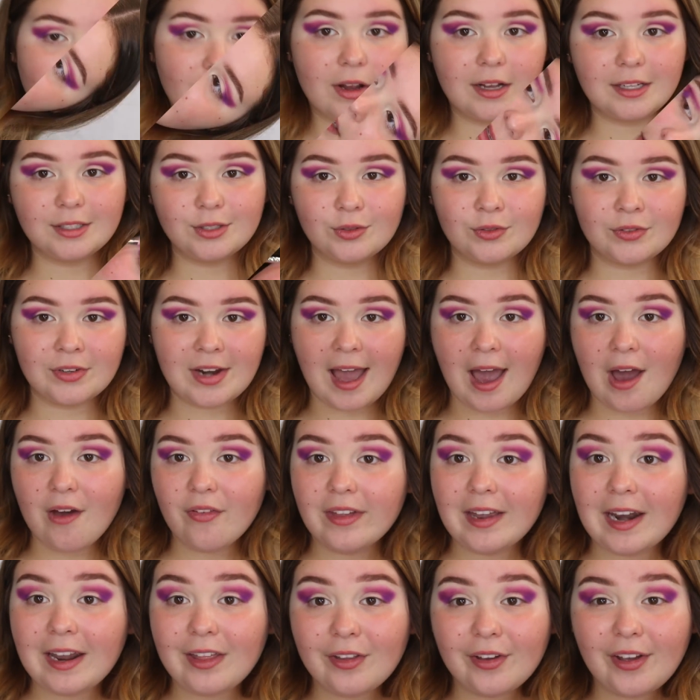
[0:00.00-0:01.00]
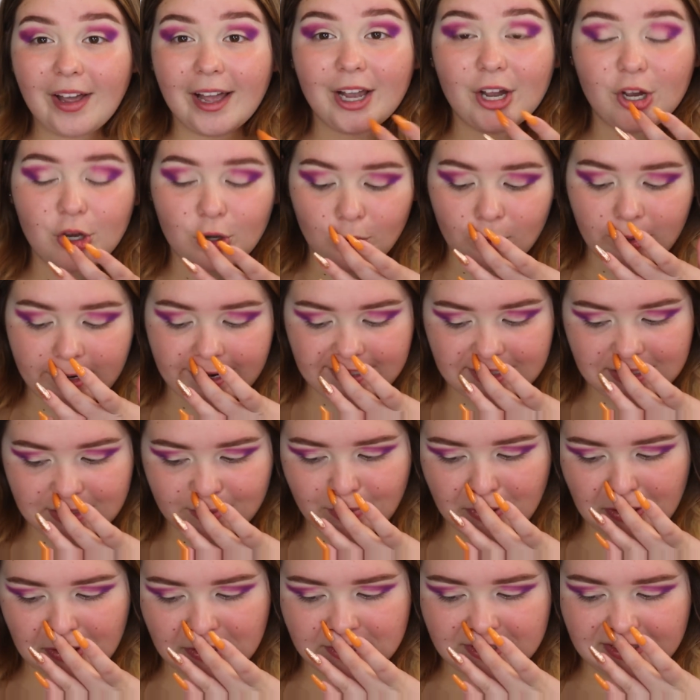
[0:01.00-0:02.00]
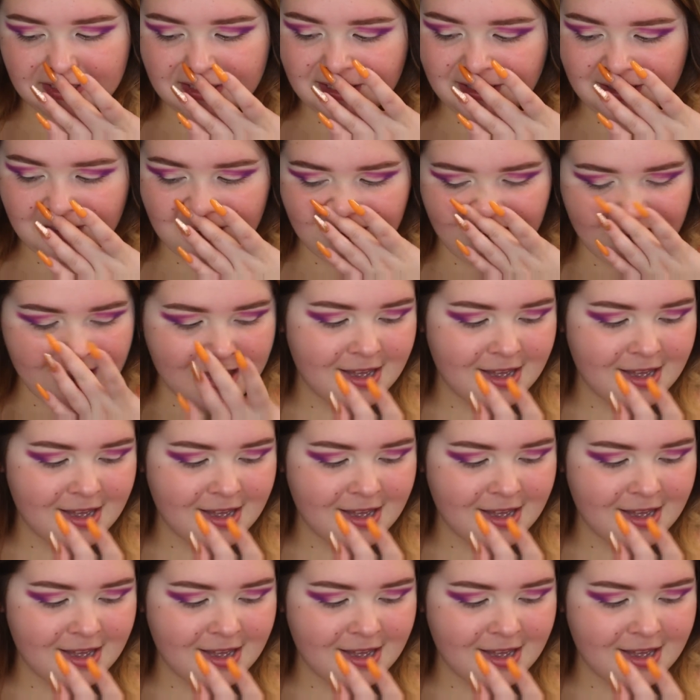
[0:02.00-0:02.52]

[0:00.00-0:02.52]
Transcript: All right, so now that I look like a crazy person,